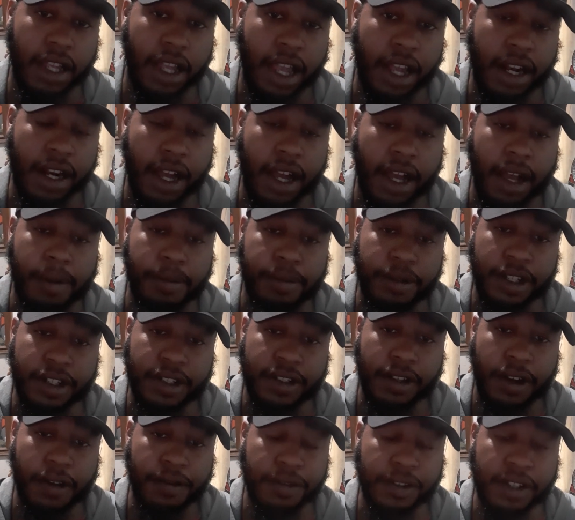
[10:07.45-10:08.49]
And
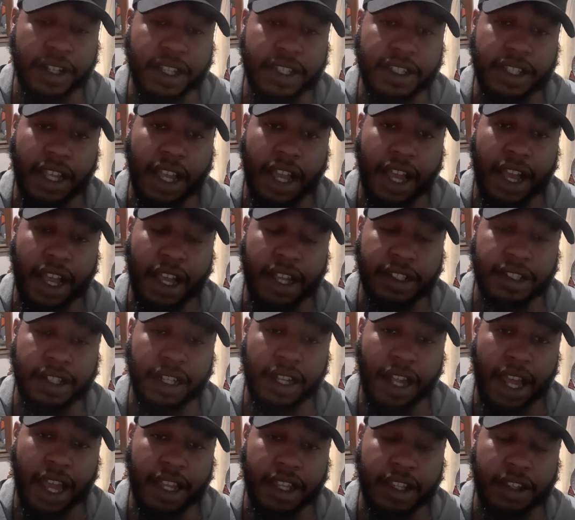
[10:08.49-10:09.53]
just don't forget to
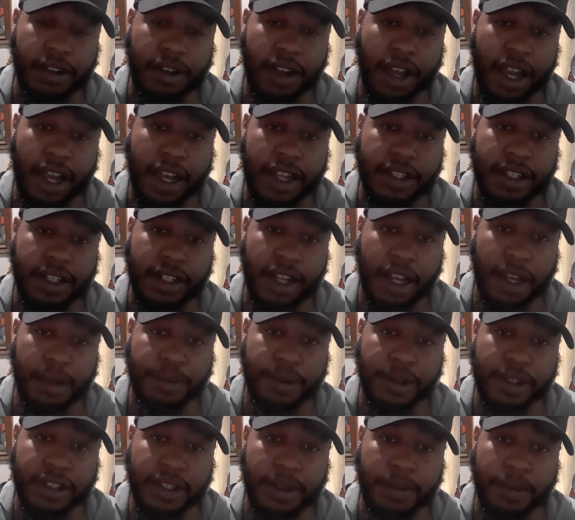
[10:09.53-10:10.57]
like, you guys, and
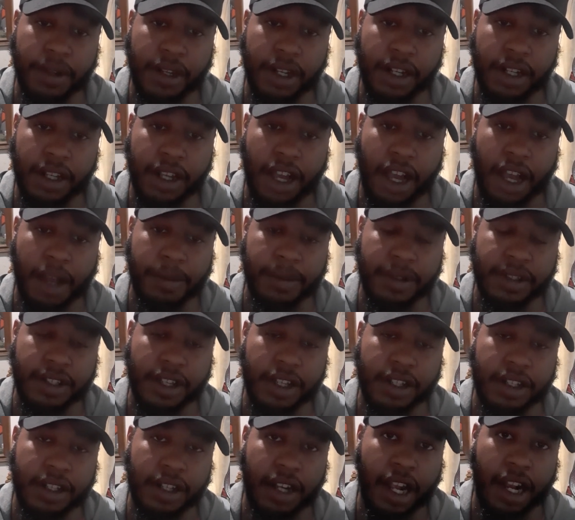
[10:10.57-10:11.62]
put something in the comment
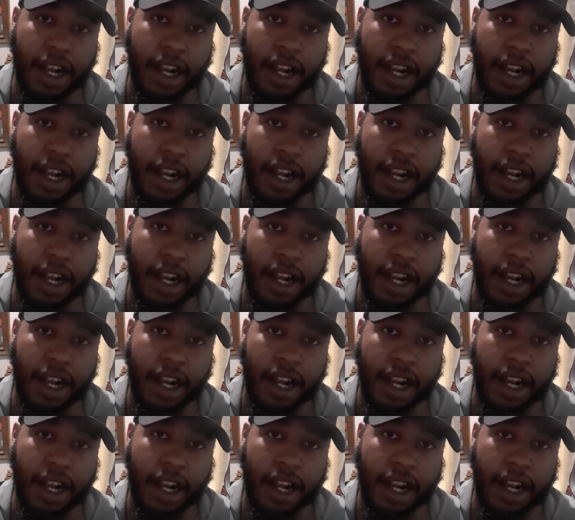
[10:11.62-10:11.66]
section.